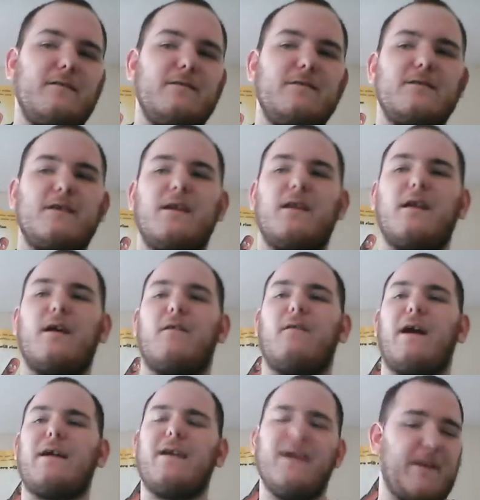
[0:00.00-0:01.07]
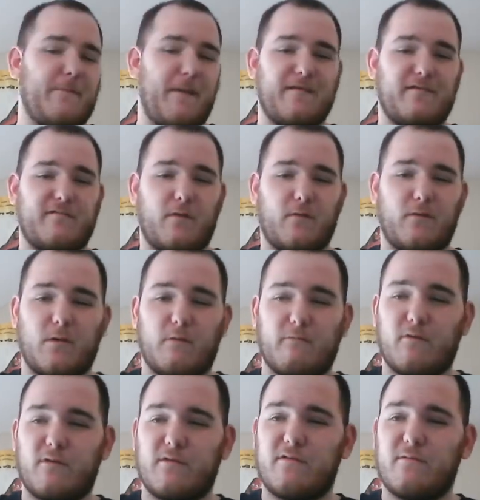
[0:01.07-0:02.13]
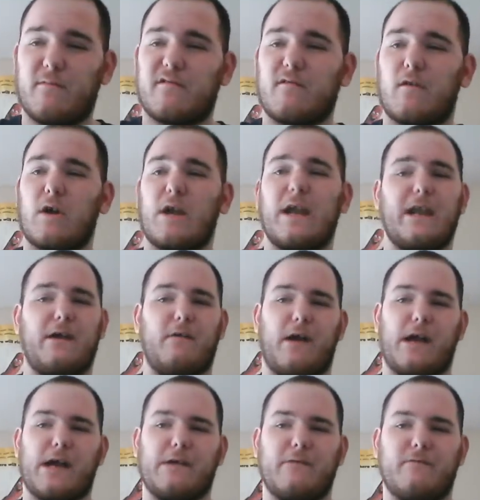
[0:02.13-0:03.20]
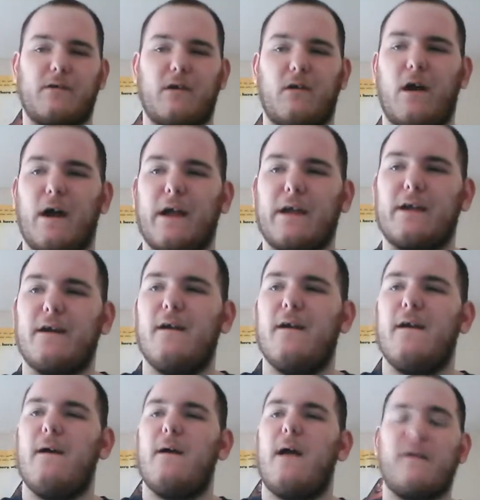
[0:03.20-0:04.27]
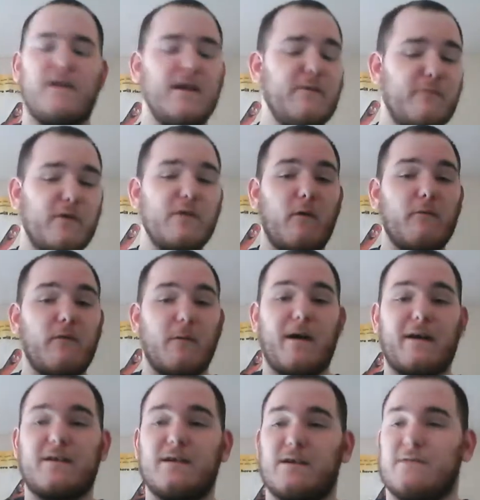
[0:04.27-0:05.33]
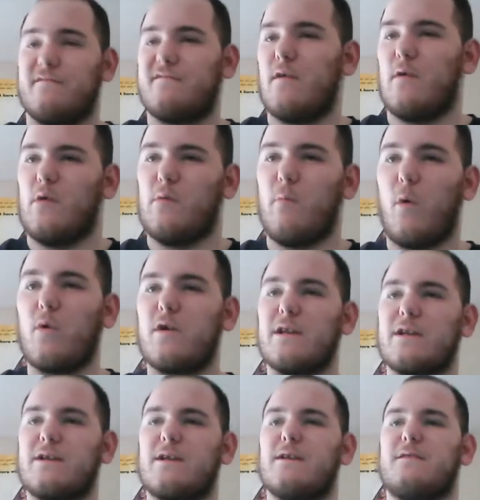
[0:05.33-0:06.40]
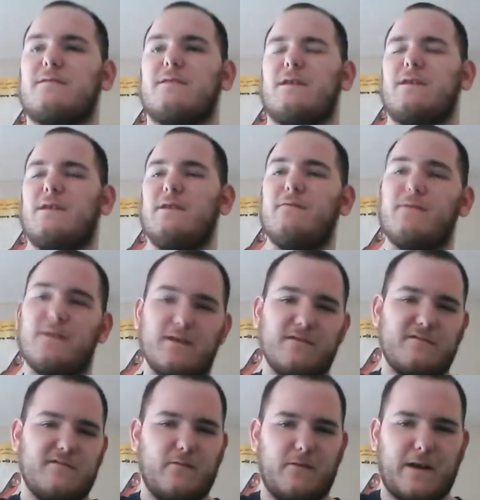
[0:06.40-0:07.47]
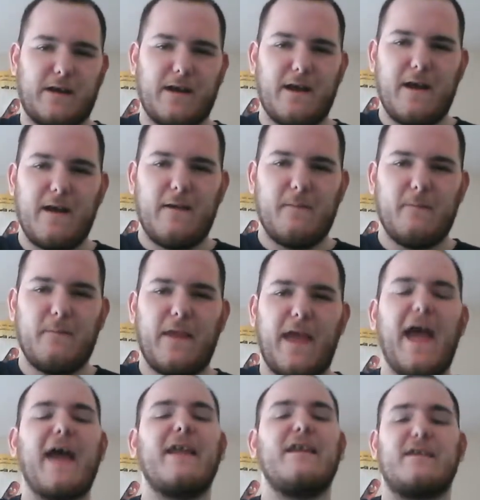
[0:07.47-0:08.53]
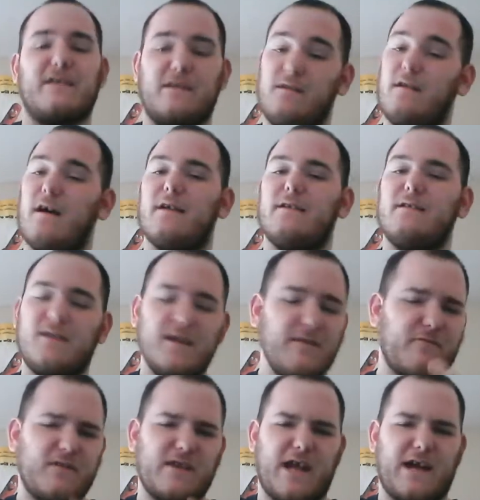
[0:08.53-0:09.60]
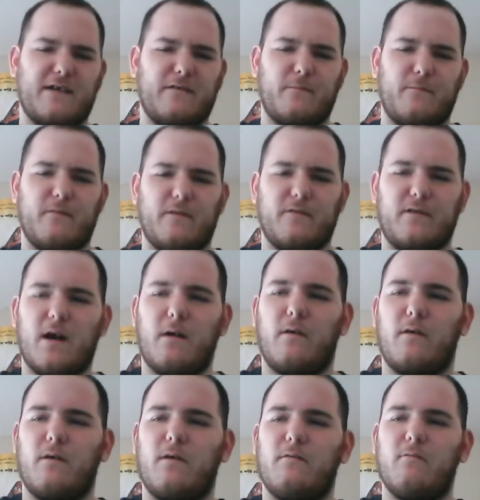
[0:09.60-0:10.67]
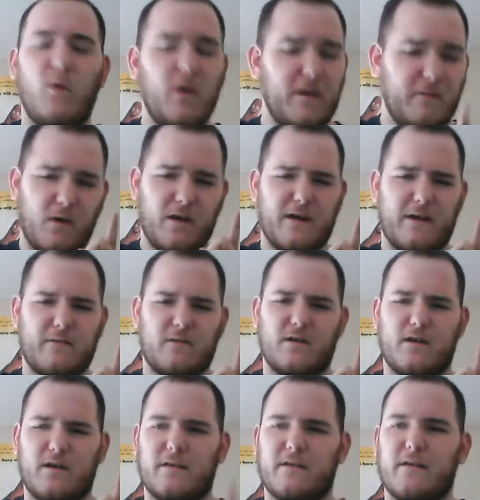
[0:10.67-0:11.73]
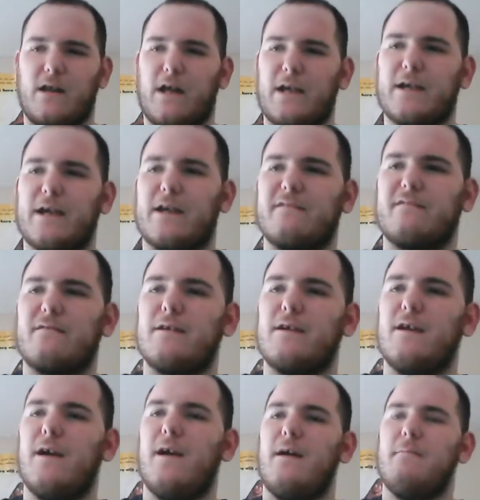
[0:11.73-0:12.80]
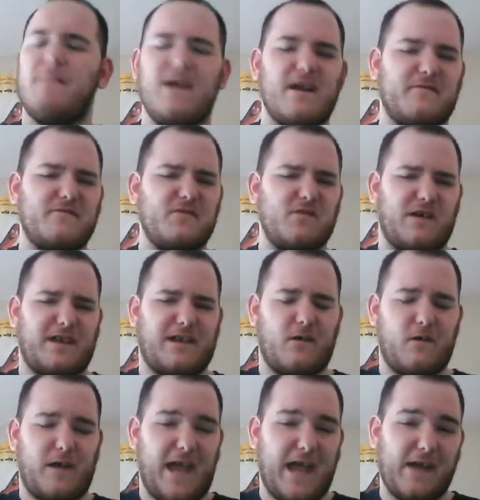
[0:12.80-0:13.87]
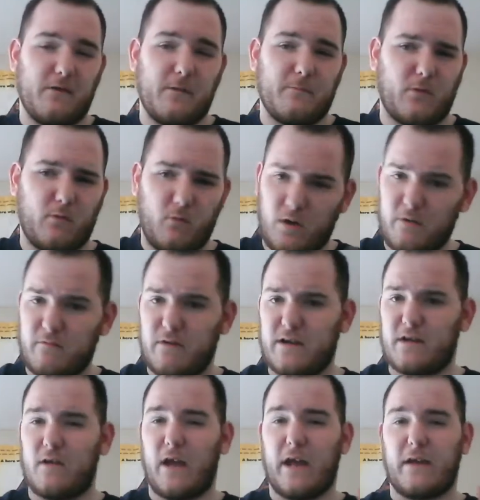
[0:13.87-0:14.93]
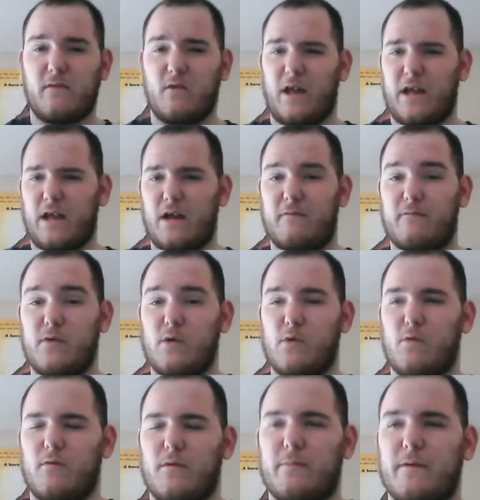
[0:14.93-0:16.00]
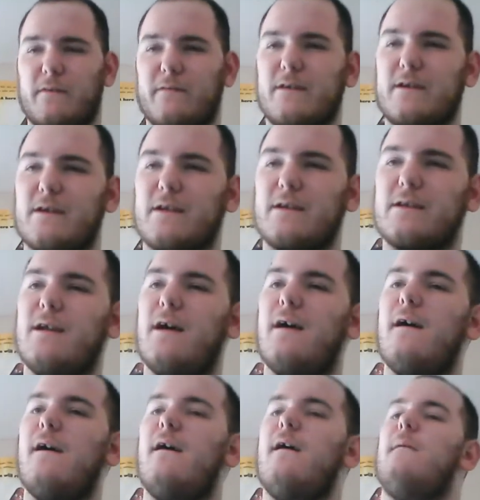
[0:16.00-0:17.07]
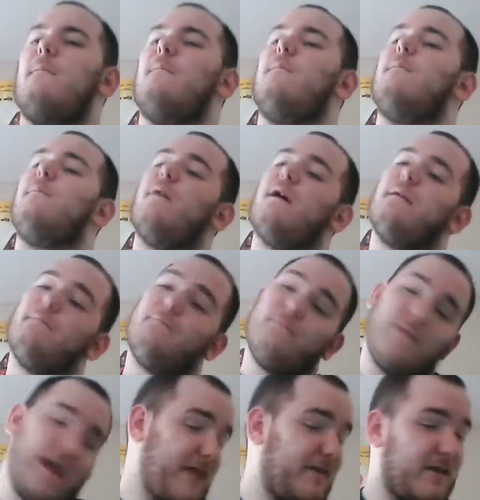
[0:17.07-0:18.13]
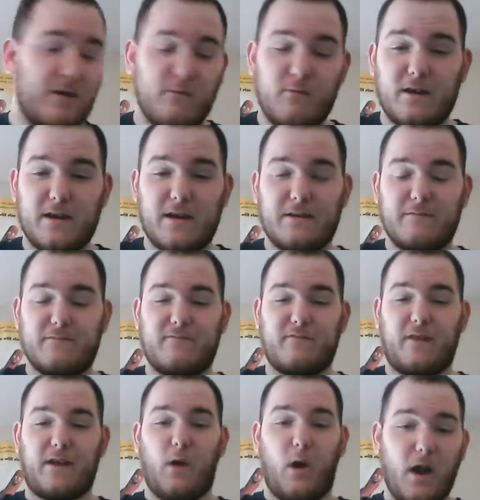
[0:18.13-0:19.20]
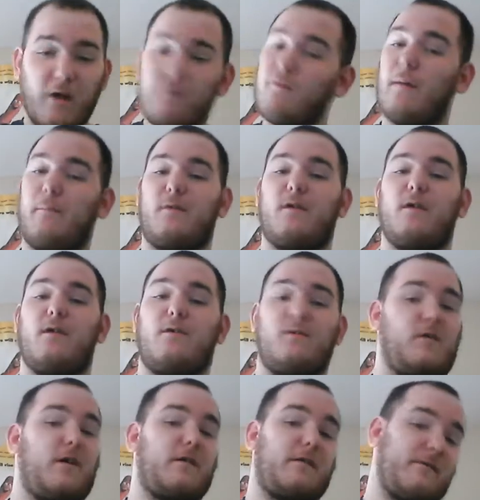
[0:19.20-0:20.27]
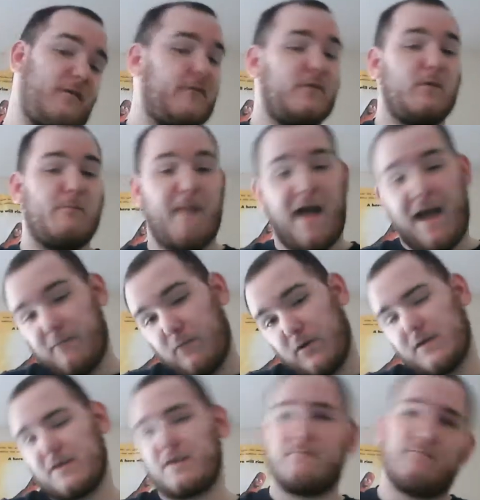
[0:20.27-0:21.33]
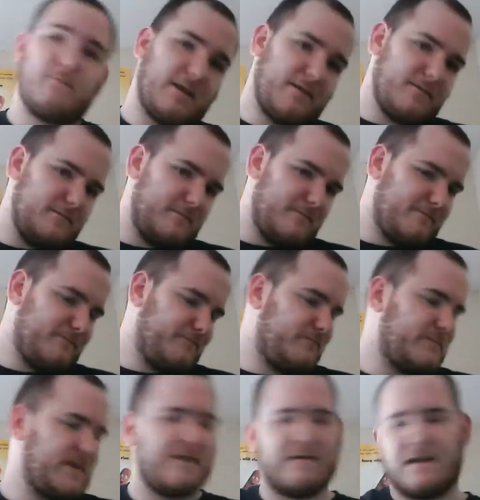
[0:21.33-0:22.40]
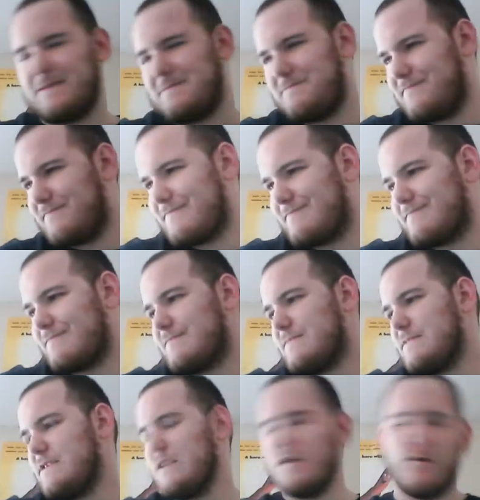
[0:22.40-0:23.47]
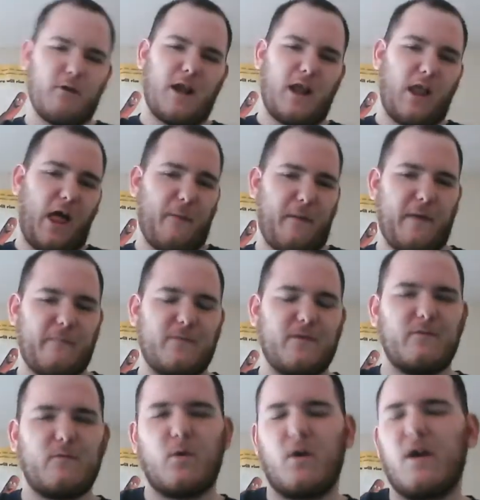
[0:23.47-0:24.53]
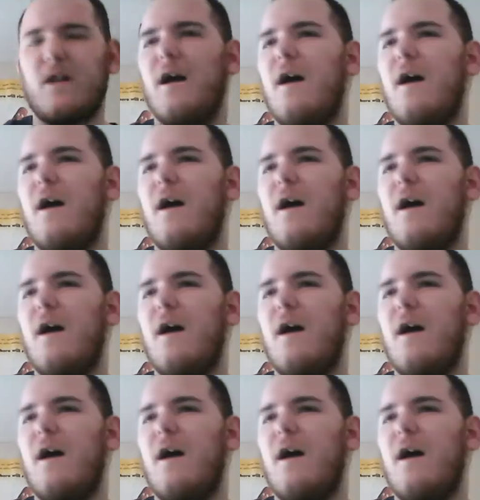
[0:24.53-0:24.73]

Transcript: you know, I can't imagine a show going for too much longer anyway. I feel like Q3 won the back game show, and more consistent. Even Q2, like, had it done. Q3 had a couple. Only one that were, like, actually. Yeah, a few, like, okay ones, but only one, like, were, like, a few in the previous season. But if you wanted, like, awful episodes along with a few bad ones, but anyway, you want a lot of that, of course.